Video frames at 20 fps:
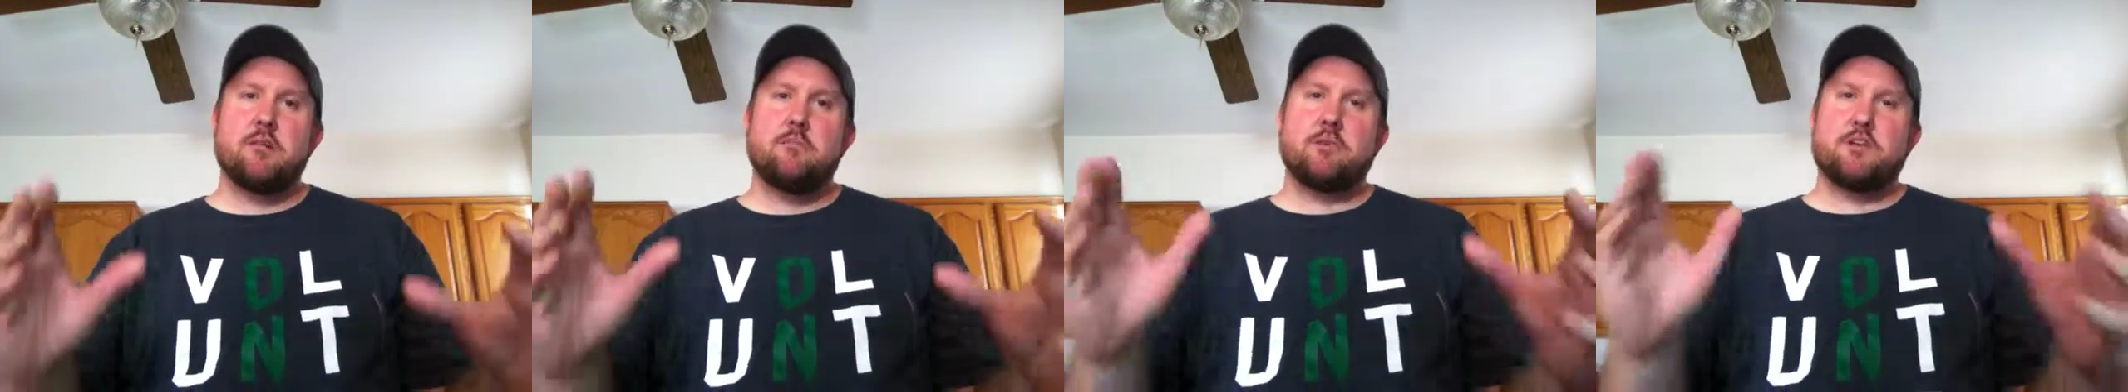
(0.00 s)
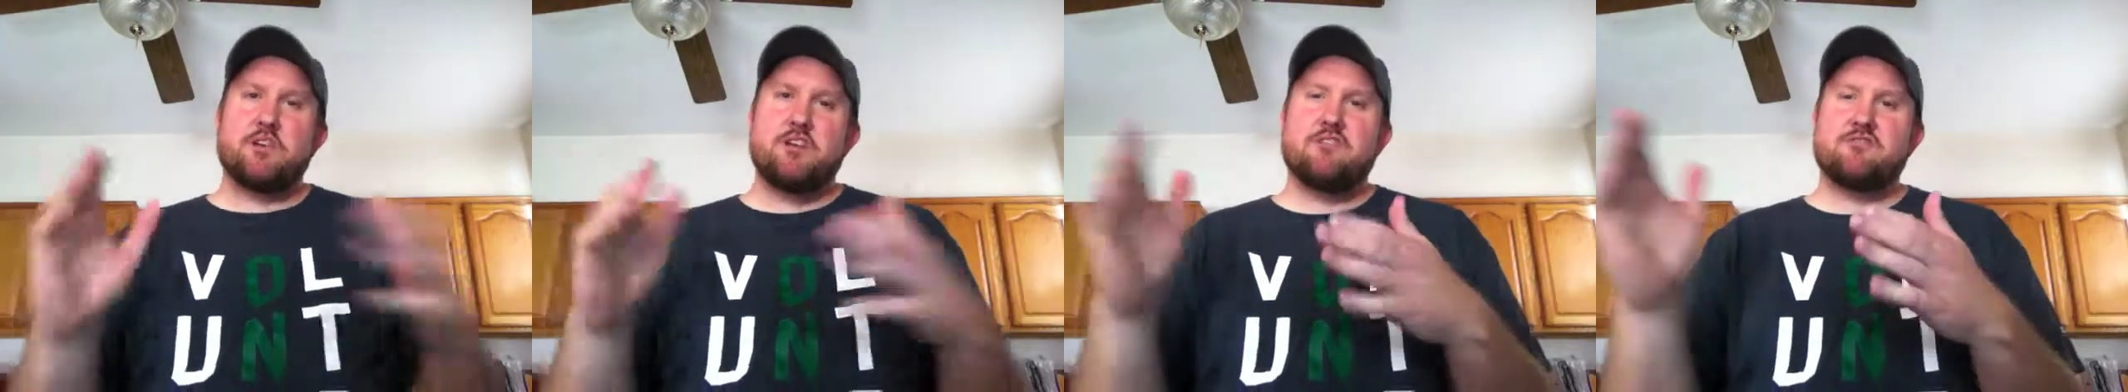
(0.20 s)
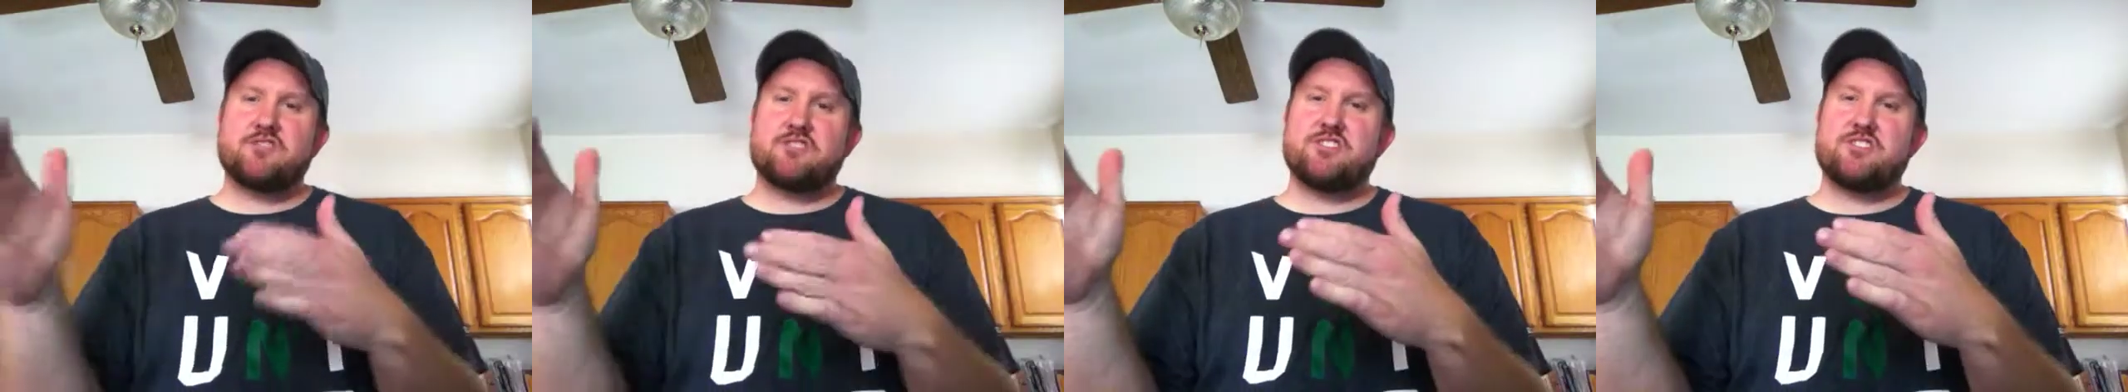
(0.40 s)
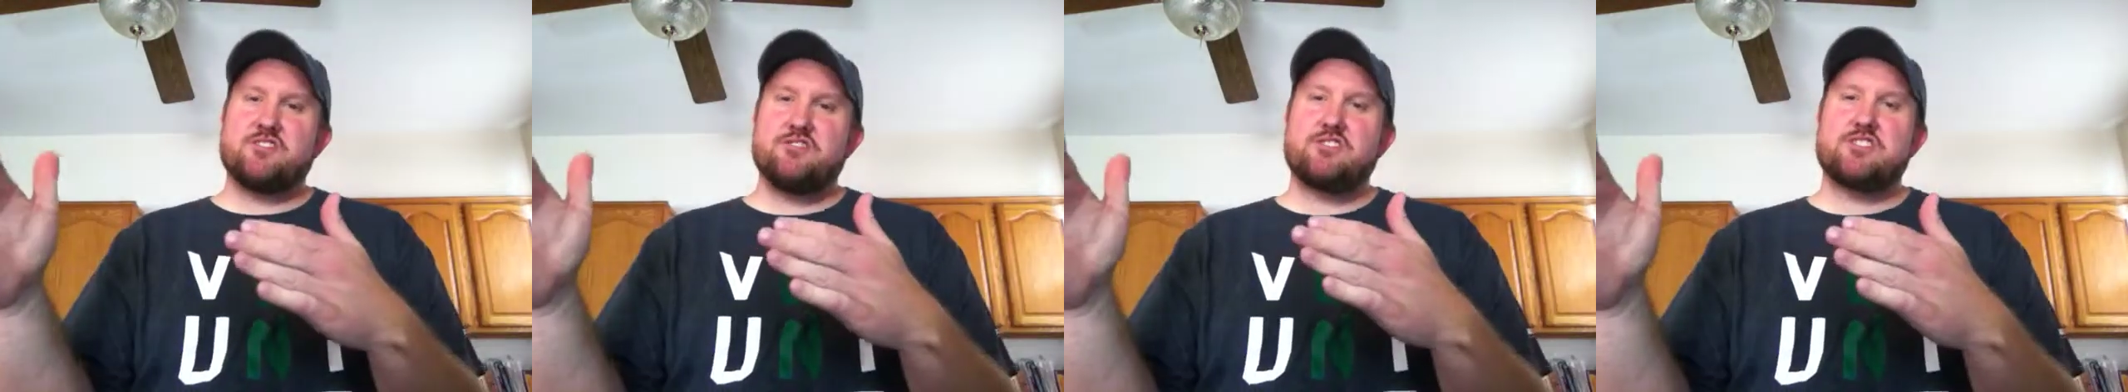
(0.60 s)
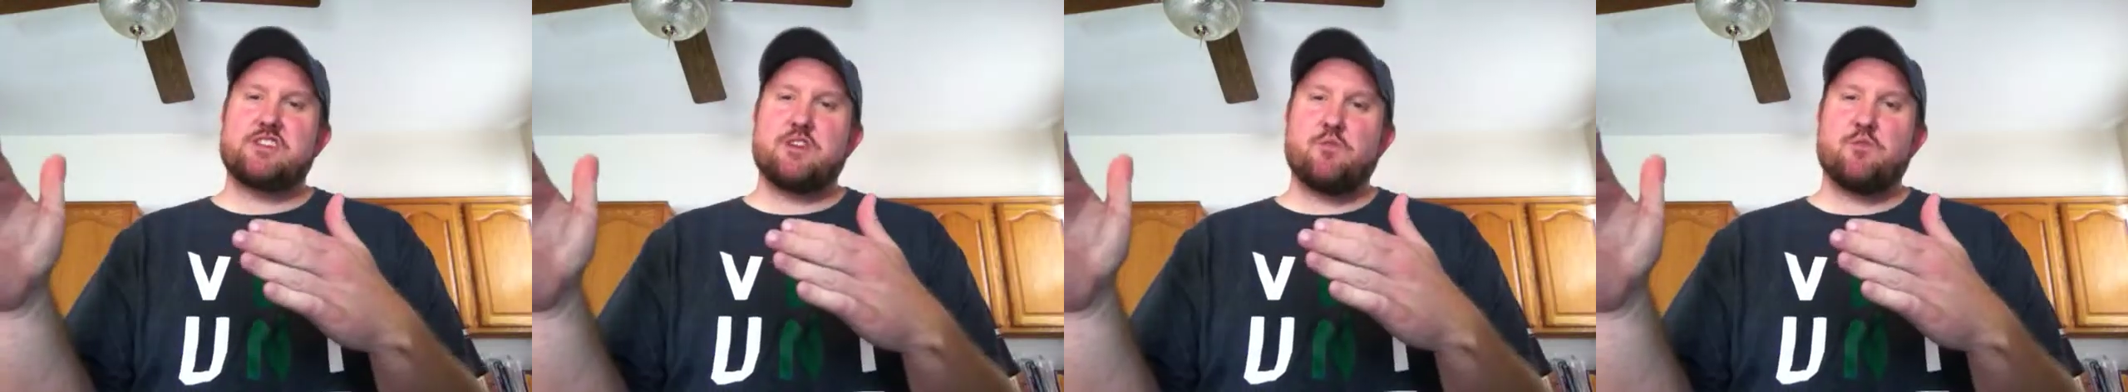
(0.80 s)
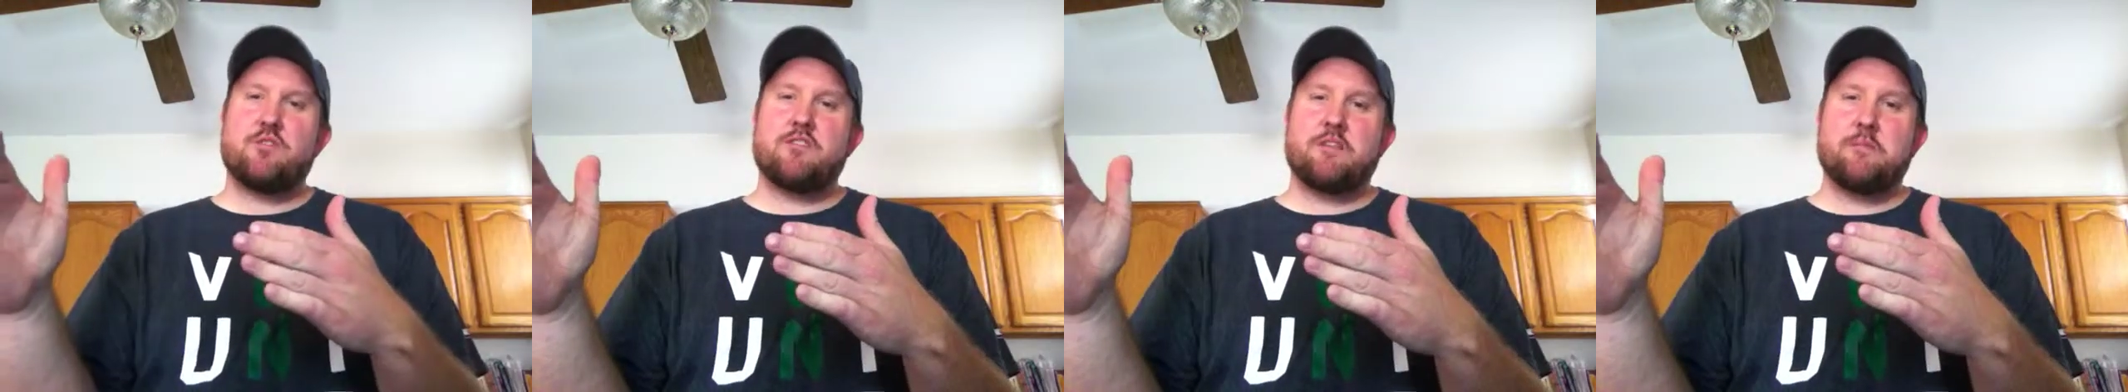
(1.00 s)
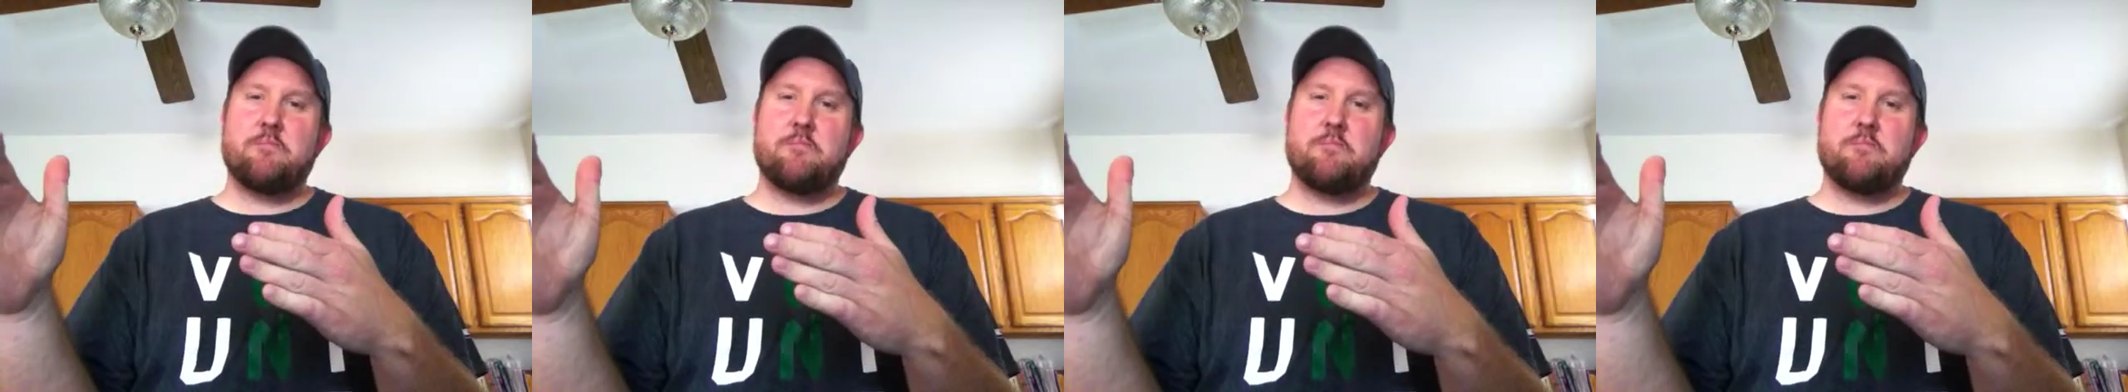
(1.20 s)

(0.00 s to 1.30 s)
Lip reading: But you see where the